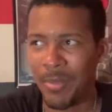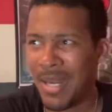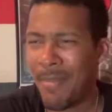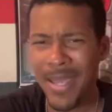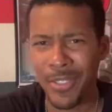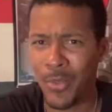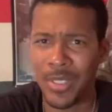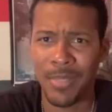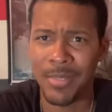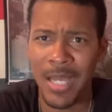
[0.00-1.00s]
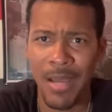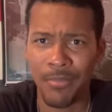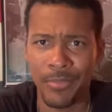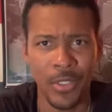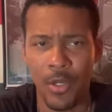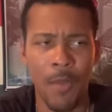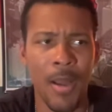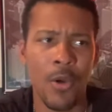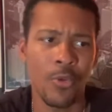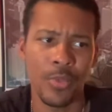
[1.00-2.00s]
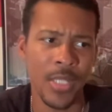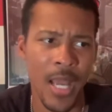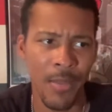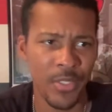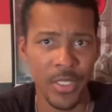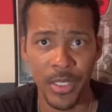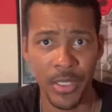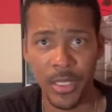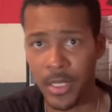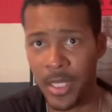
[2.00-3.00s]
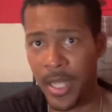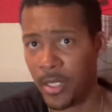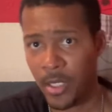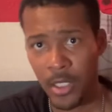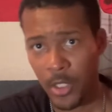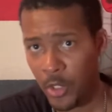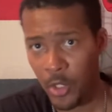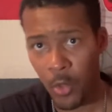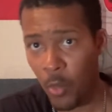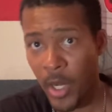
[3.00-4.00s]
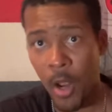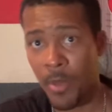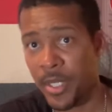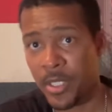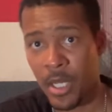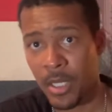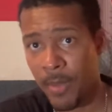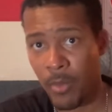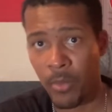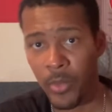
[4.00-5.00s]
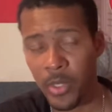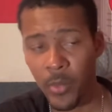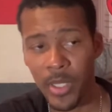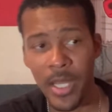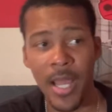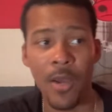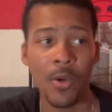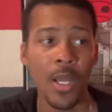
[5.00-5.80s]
I might do it sometime, on my own time just to see, like, what all they talked about, what really went down.